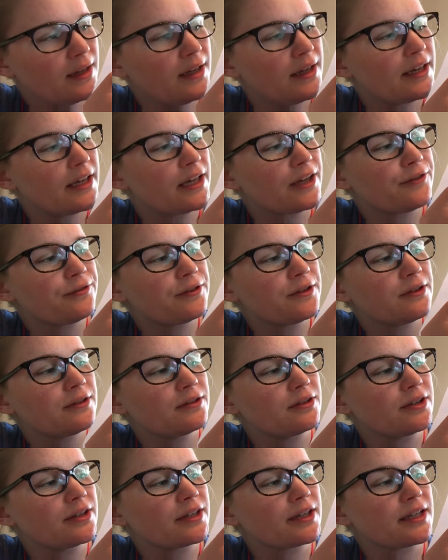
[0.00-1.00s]
If you
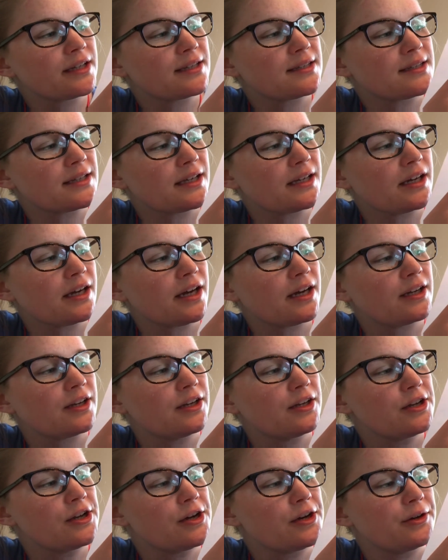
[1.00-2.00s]
look and see a
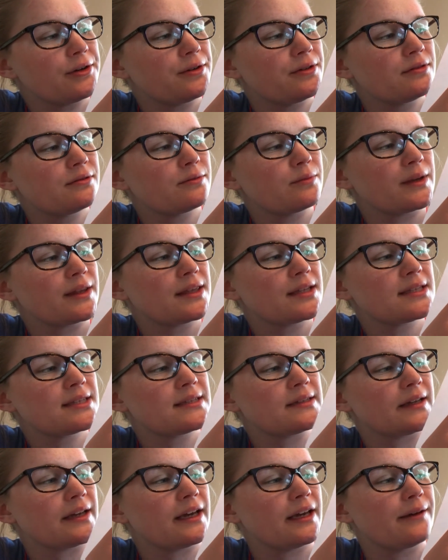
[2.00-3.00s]
note with a
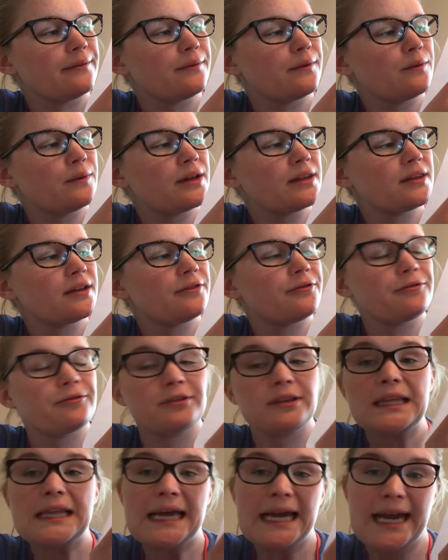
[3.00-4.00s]
stem, with a
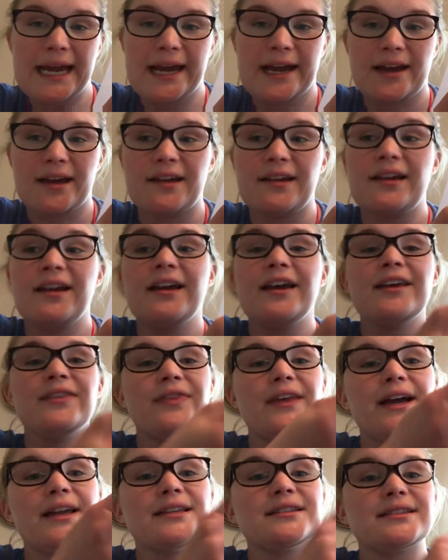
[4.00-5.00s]
flag,
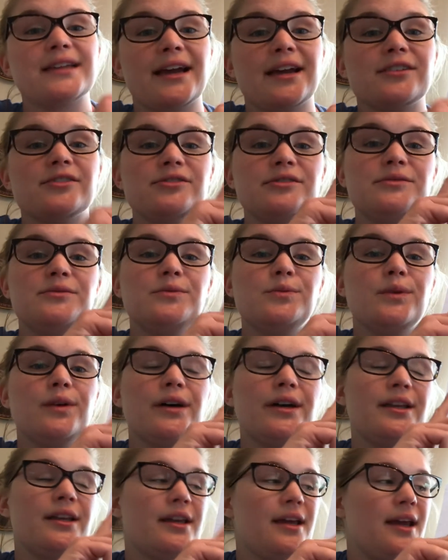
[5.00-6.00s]
that is actually
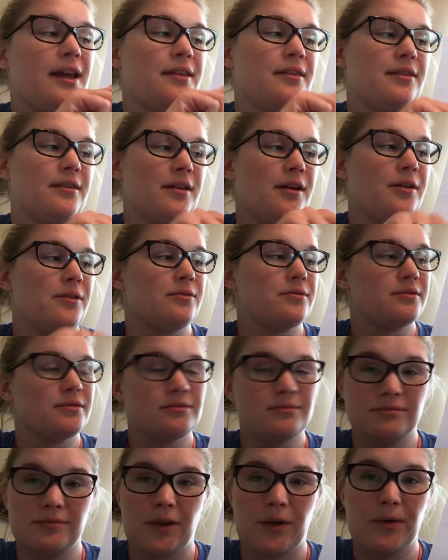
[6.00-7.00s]
1/8 note,
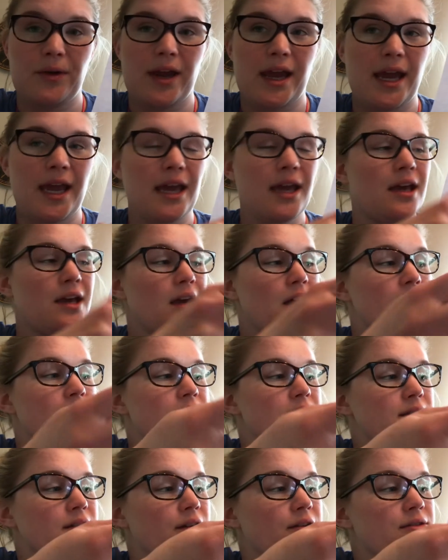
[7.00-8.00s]
okay?
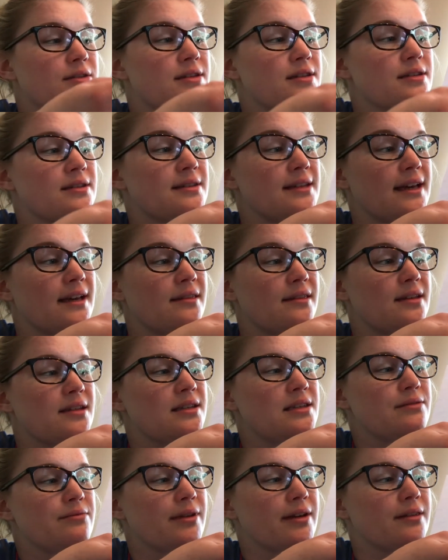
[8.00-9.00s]
So to say
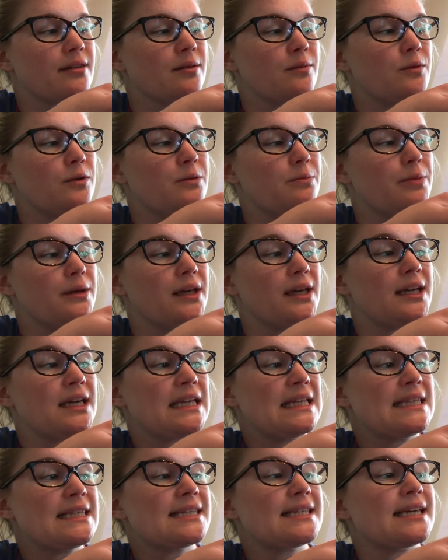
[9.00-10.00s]
this rhythm would be
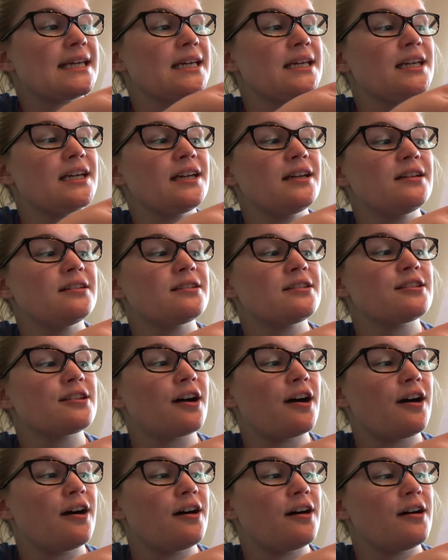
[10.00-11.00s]
T,
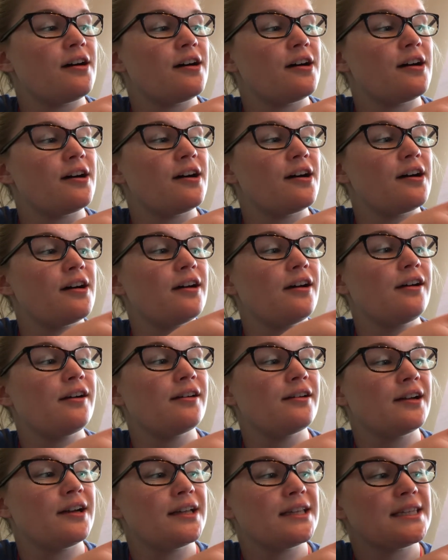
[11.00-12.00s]
ta,
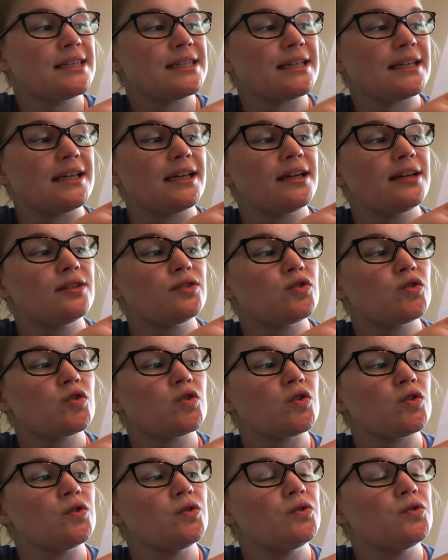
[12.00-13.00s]
T,
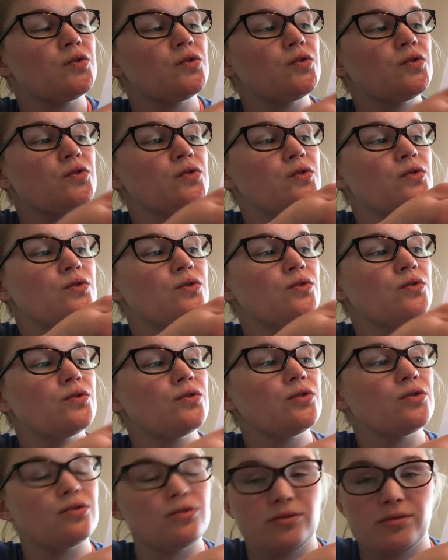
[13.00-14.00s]

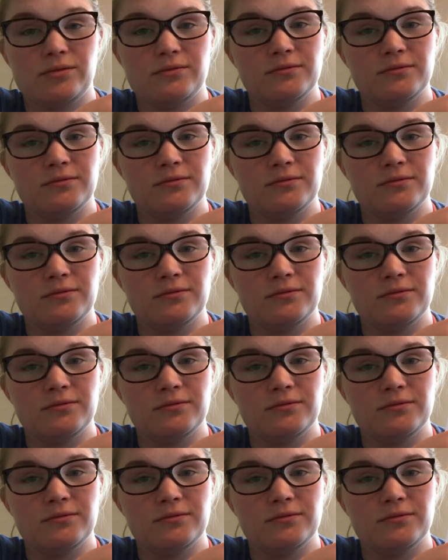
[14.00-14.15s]
two.